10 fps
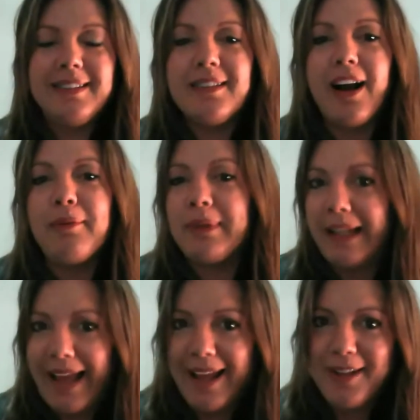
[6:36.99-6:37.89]
I'm
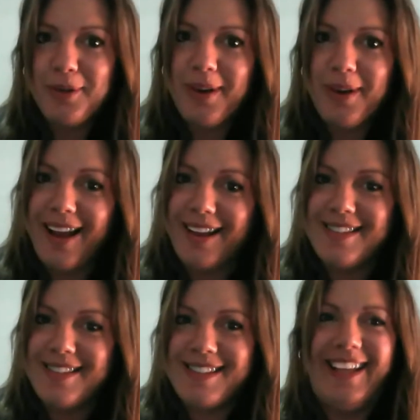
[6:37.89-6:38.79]
glad you
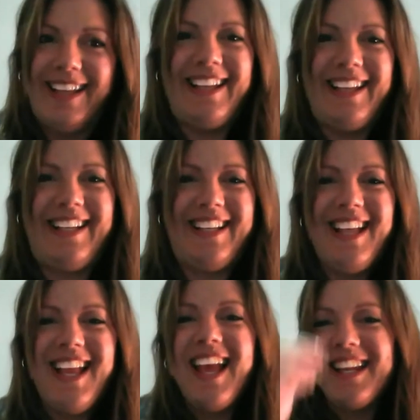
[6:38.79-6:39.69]
asked.
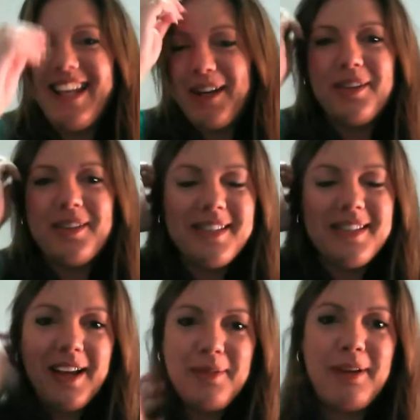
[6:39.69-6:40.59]
Now, because
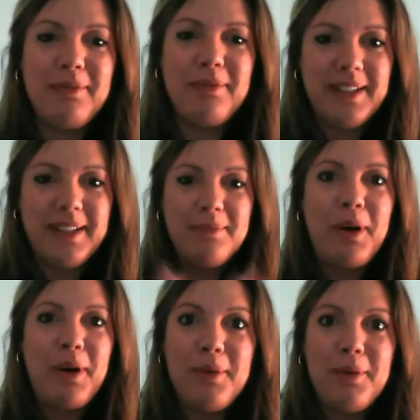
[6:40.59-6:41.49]
I'm really
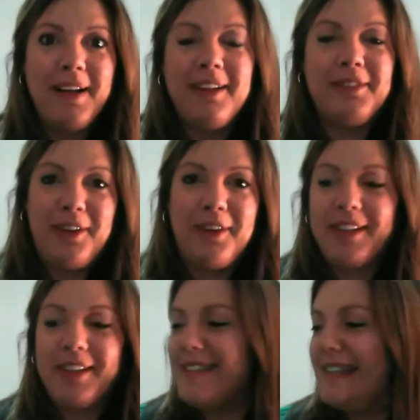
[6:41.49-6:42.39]
mobile
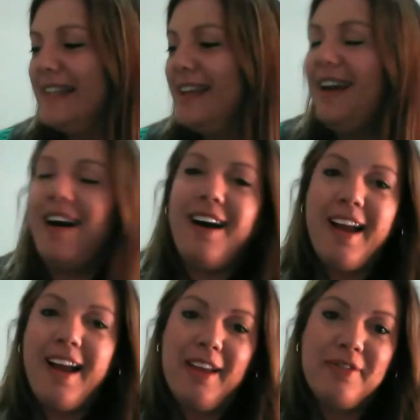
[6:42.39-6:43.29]
focused,
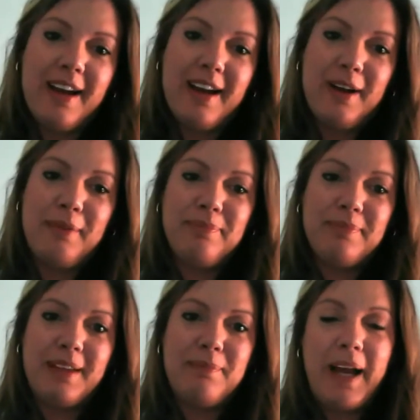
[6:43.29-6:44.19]
I've
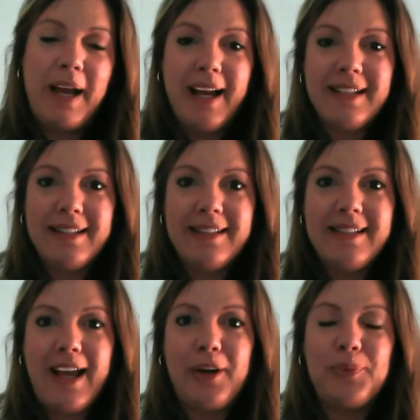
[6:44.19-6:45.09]
partnered
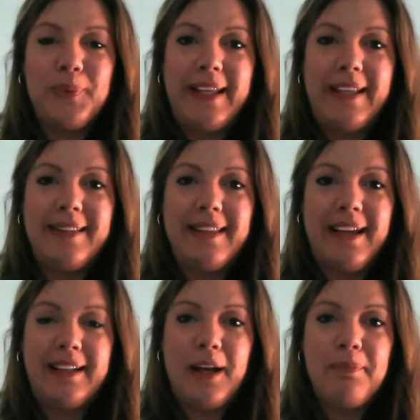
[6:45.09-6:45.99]
now with
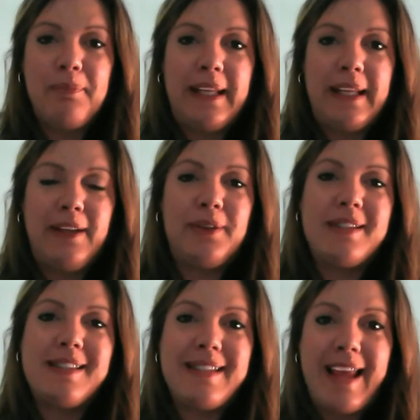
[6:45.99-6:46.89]
a company
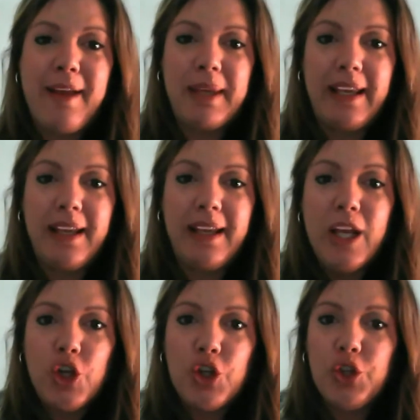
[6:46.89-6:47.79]
called Stampme,
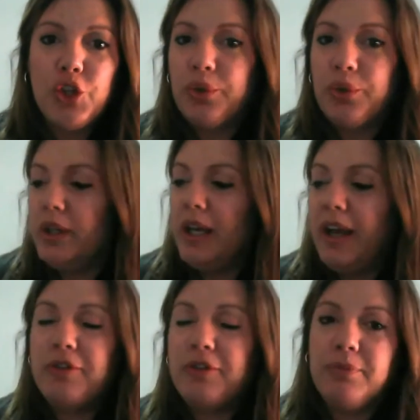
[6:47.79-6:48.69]
who
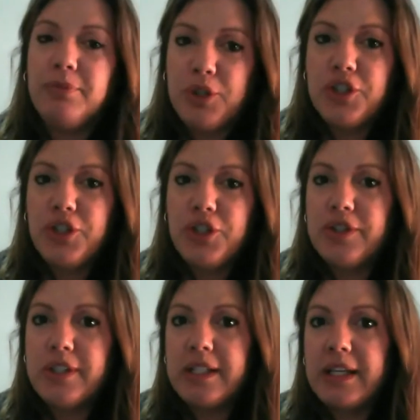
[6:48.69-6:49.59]
have
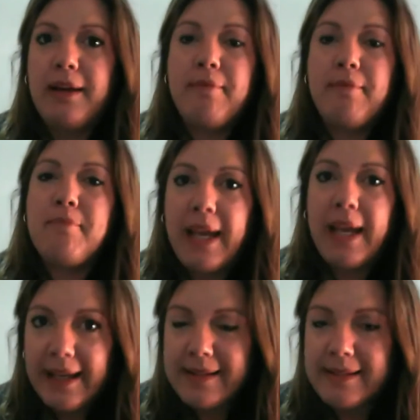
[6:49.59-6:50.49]
produced an
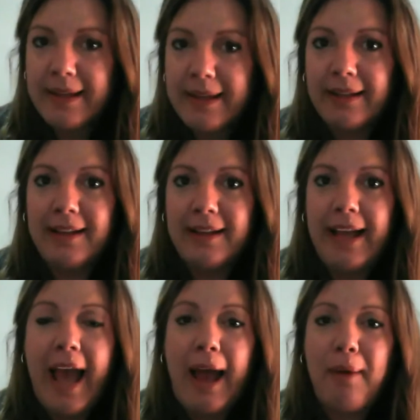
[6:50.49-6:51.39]
amazing
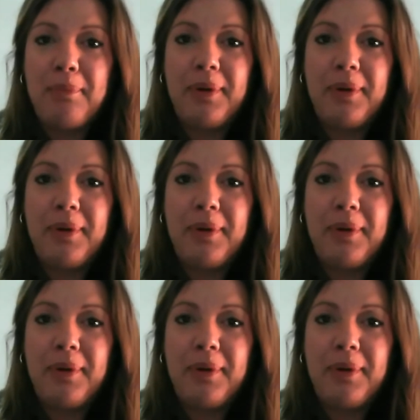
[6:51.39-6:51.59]
app